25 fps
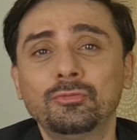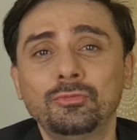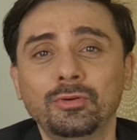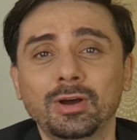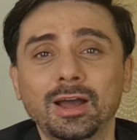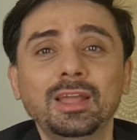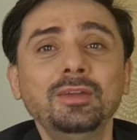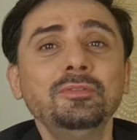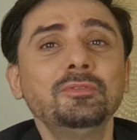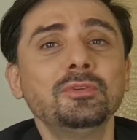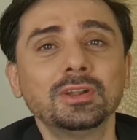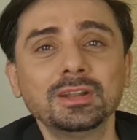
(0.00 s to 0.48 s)
or
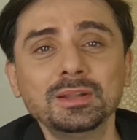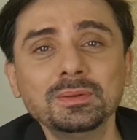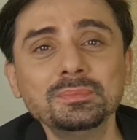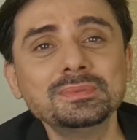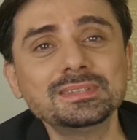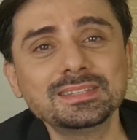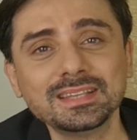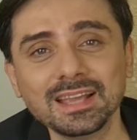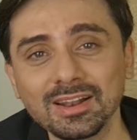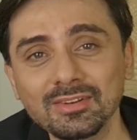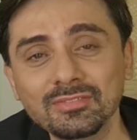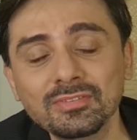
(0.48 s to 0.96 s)
five on
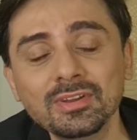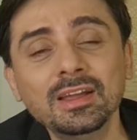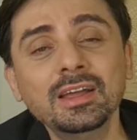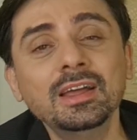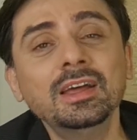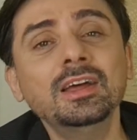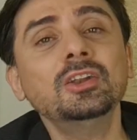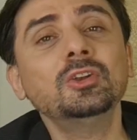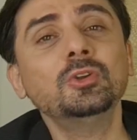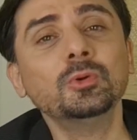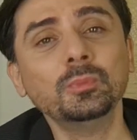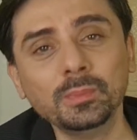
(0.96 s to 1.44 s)
himself
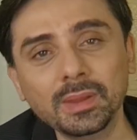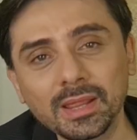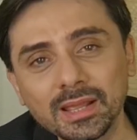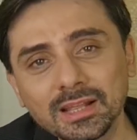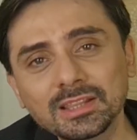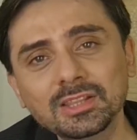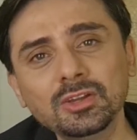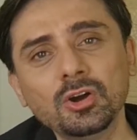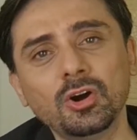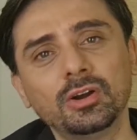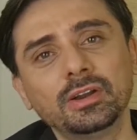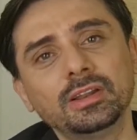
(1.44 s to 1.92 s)
to
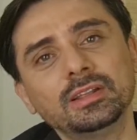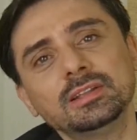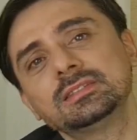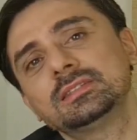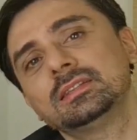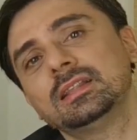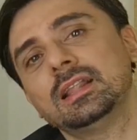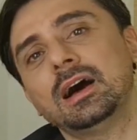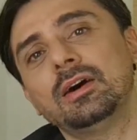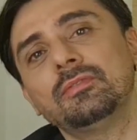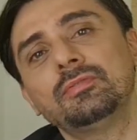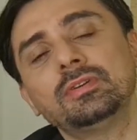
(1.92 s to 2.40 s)
make the
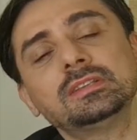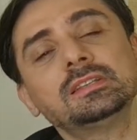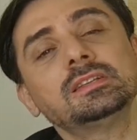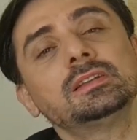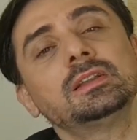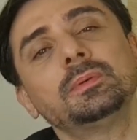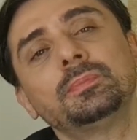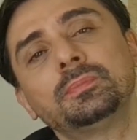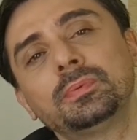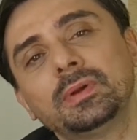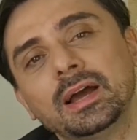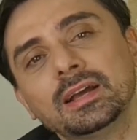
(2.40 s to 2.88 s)
audience laugh as he
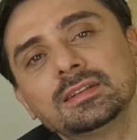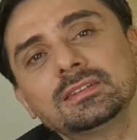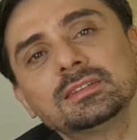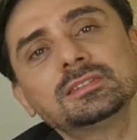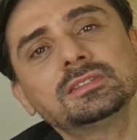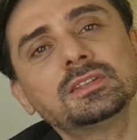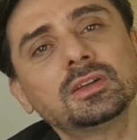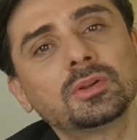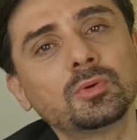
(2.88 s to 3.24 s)
reprises